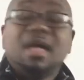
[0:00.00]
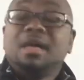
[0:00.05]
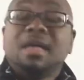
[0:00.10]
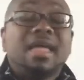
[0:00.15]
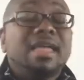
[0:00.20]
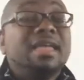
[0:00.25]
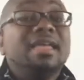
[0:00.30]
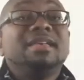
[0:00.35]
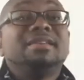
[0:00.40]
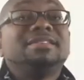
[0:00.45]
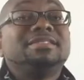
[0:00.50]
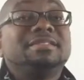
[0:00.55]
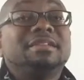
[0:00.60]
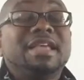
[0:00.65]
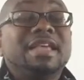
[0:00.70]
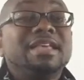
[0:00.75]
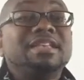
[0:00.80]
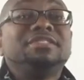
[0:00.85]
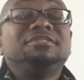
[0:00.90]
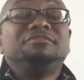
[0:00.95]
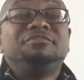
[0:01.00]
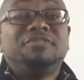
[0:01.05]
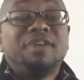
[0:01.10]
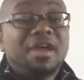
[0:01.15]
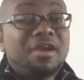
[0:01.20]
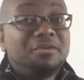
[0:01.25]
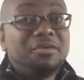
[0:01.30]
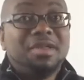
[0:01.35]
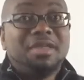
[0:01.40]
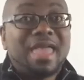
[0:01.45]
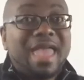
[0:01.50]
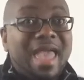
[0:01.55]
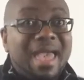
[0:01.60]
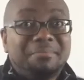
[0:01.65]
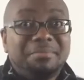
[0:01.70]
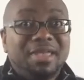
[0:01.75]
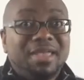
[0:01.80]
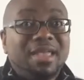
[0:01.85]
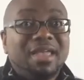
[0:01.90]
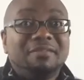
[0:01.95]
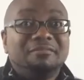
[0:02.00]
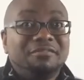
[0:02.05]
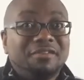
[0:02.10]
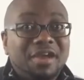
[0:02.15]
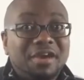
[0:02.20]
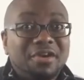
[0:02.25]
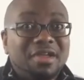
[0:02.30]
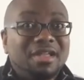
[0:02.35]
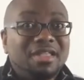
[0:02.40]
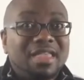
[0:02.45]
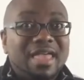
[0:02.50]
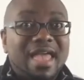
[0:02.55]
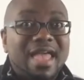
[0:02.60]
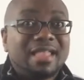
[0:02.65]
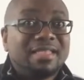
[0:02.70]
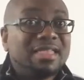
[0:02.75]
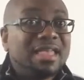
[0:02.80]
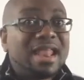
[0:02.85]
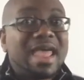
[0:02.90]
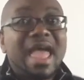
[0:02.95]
He is very happy and very glad that